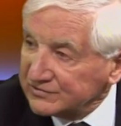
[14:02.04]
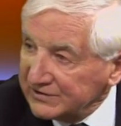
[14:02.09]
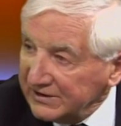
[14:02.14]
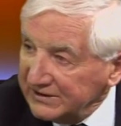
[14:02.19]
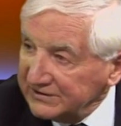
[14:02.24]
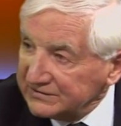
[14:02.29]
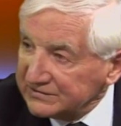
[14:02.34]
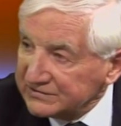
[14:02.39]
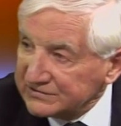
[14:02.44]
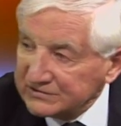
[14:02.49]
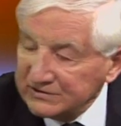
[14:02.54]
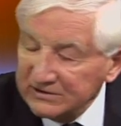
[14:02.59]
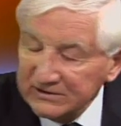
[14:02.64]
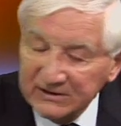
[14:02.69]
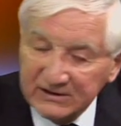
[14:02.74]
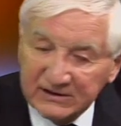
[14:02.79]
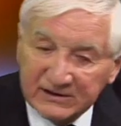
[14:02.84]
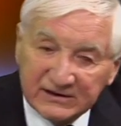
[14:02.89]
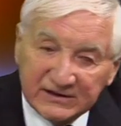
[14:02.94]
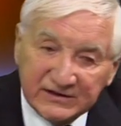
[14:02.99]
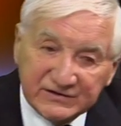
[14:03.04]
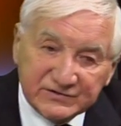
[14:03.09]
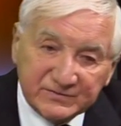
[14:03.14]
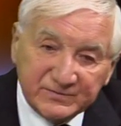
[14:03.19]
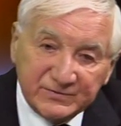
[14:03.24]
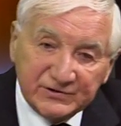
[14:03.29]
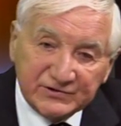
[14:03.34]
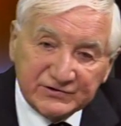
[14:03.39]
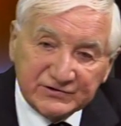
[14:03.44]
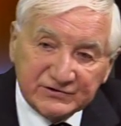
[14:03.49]
status. He's a
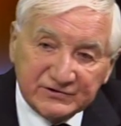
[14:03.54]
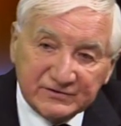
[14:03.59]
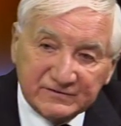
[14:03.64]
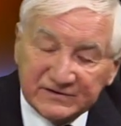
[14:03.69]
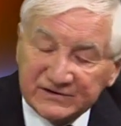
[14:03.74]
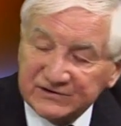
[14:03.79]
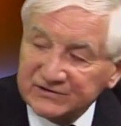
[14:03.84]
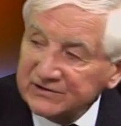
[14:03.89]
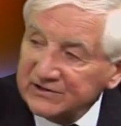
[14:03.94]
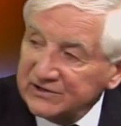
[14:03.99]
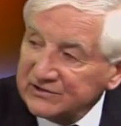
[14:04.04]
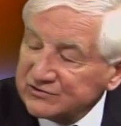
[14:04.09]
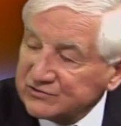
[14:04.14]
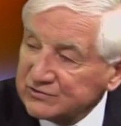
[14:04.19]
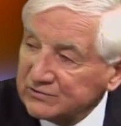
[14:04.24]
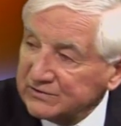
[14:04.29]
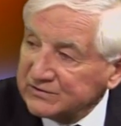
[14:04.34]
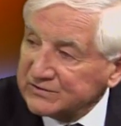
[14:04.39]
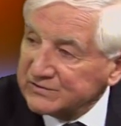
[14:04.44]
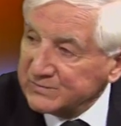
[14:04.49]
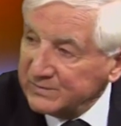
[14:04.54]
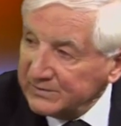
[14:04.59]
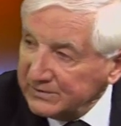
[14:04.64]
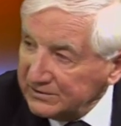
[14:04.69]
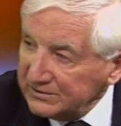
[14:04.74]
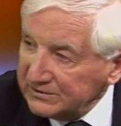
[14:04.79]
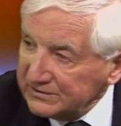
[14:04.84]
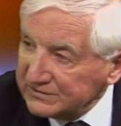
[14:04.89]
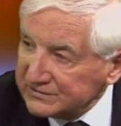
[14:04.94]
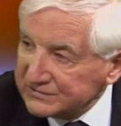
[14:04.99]
person of international
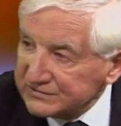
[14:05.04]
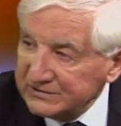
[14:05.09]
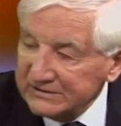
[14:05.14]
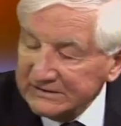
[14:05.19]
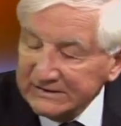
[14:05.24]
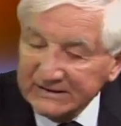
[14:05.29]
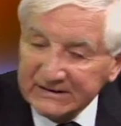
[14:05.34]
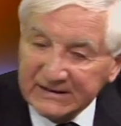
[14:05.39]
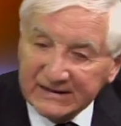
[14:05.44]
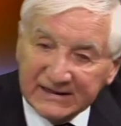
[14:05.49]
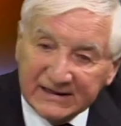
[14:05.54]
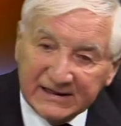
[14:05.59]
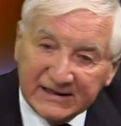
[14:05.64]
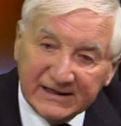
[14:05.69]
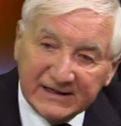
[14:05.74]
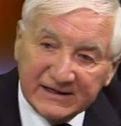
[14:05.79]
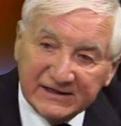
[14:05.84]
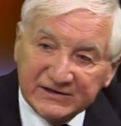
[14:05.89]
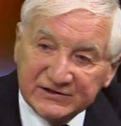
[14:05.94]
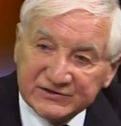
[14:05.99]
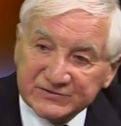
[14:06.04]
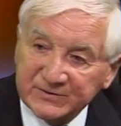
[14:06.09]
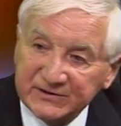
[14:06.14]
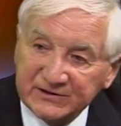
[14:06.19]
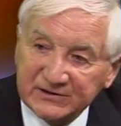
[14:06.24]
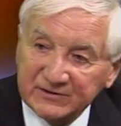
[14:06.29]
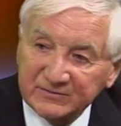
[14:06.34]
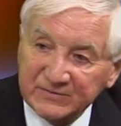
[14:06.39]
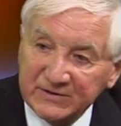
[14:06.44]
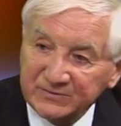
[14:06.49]
experience. Uh, he's
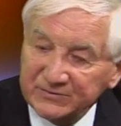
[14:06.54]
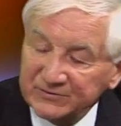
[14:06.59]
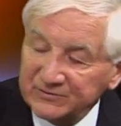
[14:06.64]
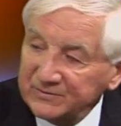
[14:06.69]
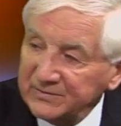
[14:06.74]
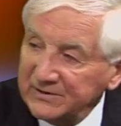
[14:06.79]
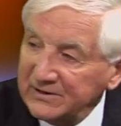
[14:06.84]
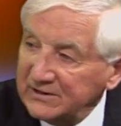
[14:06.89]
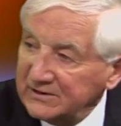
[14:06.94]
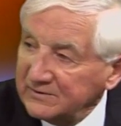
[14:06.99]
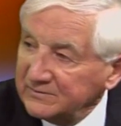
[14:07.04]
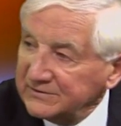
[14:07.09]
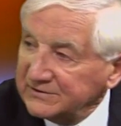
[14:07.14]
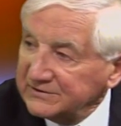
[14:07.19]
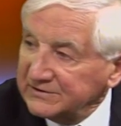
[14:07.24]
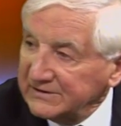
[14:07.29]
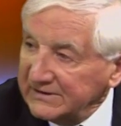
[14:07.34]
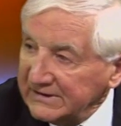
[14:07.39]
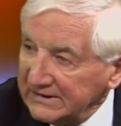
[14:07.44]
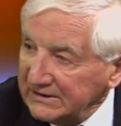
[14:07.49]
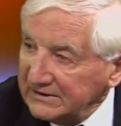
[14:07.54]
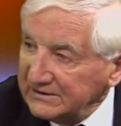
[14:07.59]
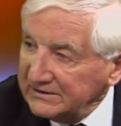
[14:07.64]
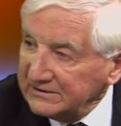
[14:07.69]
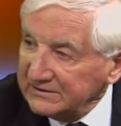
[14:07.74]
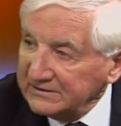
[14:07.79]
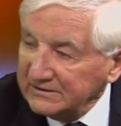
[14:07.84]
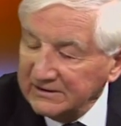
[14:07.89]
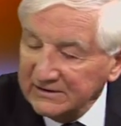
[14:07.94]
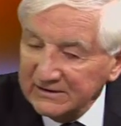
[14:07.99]
been a member of parliament in
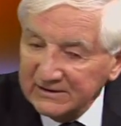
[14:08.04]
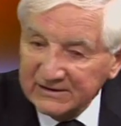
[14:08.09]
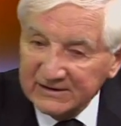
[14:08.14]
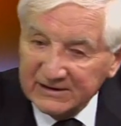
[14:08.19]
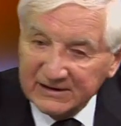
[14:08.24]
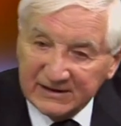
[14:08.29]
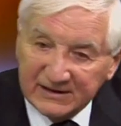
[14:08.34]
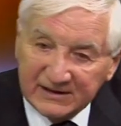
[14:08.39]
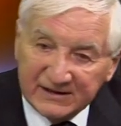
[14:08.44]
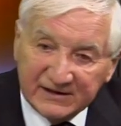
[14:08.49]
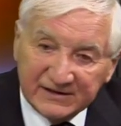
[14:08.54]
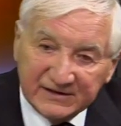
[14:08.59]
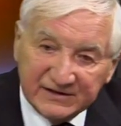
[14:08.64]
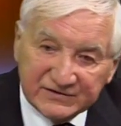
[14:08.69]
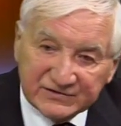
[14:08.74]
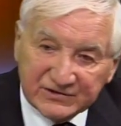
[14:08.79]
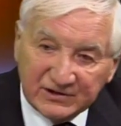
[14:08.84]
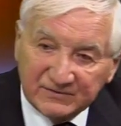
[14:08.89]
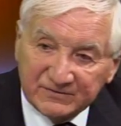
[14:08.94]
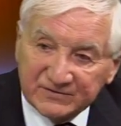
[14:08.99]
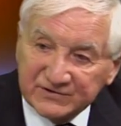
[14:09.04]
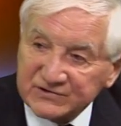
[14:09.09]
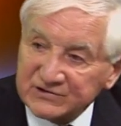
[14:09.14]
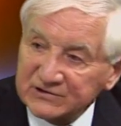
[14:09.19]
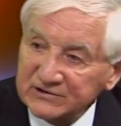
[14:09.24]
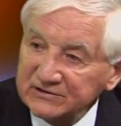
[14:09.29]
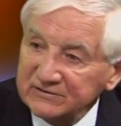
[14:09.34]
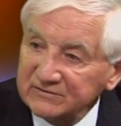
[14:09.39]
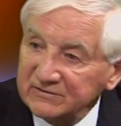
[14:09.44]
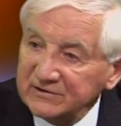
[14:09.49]
England. Uh, he's
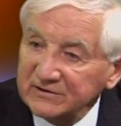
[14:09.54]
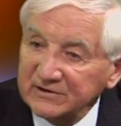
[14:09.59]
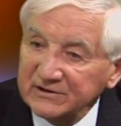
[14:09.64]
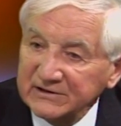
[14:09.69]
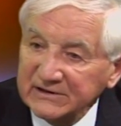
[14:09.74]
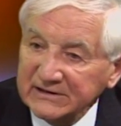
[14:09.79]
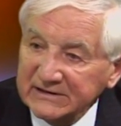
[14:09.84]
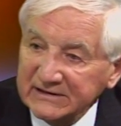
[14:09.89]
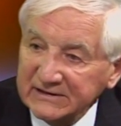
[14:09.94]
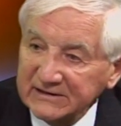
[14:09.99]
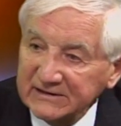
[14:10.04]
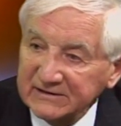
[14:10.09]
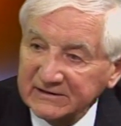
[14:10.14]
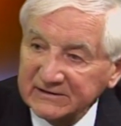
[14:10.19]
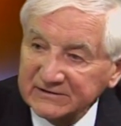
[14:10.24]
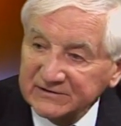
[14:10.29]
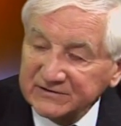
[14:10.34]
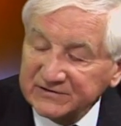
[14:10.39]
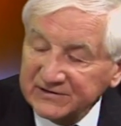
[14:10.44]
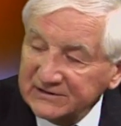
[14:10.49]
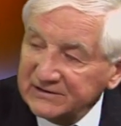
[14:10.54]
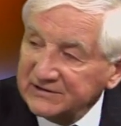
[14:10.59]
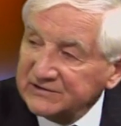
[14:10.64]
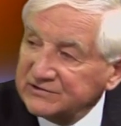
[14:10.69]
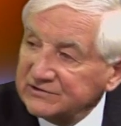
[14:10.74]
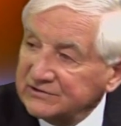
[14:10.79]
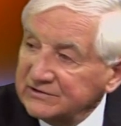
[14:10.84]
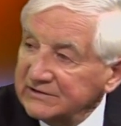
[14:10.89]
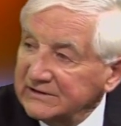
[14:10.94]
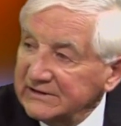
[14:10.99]
obviously very
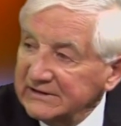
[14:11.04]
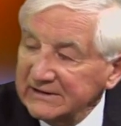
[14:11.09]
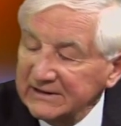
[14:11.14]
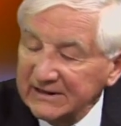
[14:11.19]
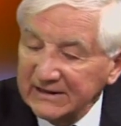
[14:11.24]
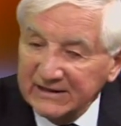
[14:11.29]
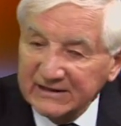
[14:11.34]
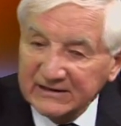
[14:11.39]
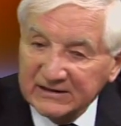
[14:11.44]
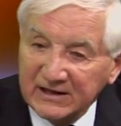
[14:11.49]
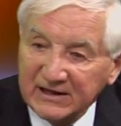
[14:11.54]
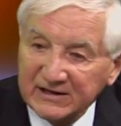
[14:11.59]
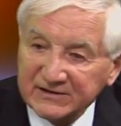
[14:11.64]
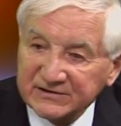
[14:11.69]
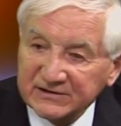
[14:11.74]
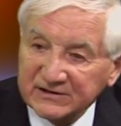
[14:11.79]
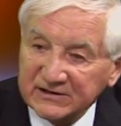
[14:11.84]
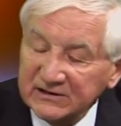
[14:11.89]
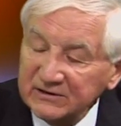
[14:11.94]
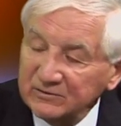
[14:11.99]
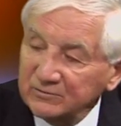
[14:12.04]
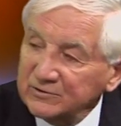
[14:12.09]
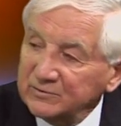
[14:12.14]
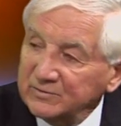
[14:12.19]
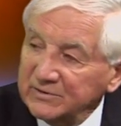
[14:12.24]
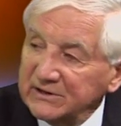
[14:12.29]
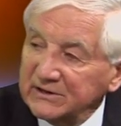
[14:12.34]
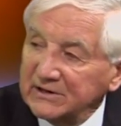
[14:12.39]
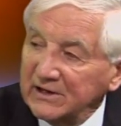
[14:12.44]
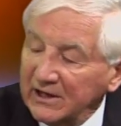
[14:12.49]
intelligent, and I think he would
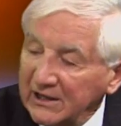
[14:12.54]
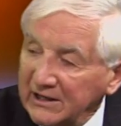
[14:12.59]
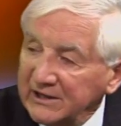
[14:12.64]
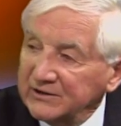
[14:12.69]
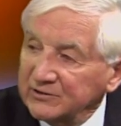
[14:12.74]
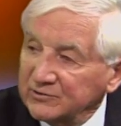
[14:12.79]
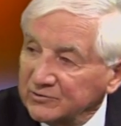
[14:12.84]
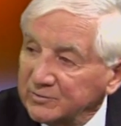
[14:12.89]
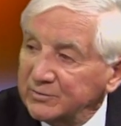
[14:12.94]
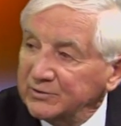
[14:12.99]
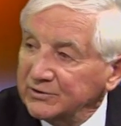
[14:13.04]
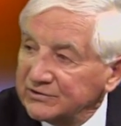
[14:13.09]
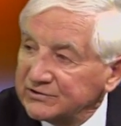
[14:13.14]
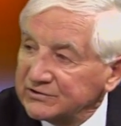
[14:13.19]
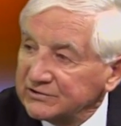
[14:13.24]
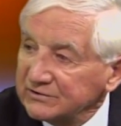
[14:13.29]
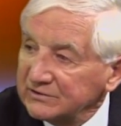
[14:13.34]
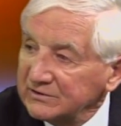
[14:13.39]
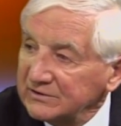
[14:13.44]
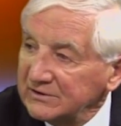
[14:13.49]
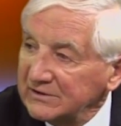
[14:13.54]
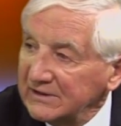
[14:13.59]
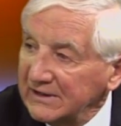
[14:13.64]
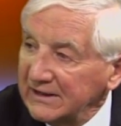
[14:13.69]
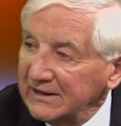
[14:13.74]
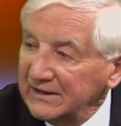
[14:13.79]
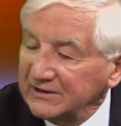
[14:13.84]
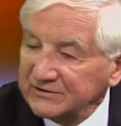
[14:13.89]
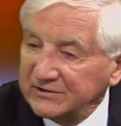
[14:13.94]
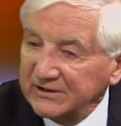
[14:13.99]
be an ideal person
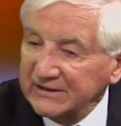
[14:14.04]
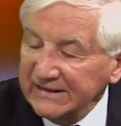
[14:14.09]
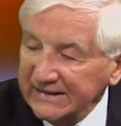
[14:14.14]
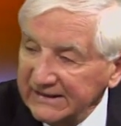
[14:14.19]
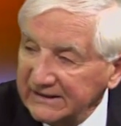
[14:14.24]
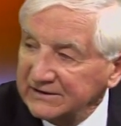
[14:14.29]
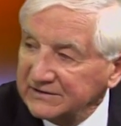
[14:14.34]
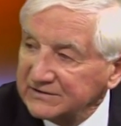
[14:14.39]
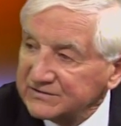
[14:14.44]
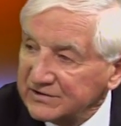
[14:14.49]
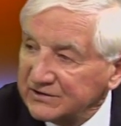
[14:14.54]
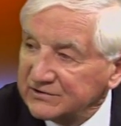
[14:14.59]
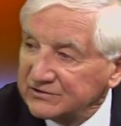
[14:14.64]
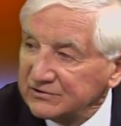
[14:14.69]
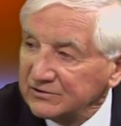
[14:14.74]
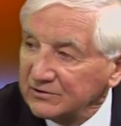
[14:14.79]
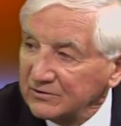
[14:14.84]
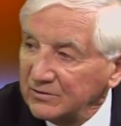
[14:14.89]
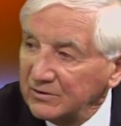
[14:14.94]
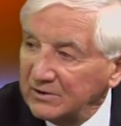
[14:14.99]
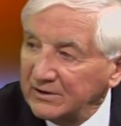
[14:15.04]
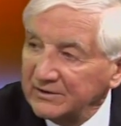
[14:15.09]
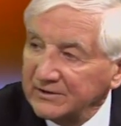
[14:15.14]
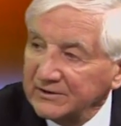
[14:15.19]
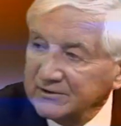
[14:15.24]
to head such an inquiry.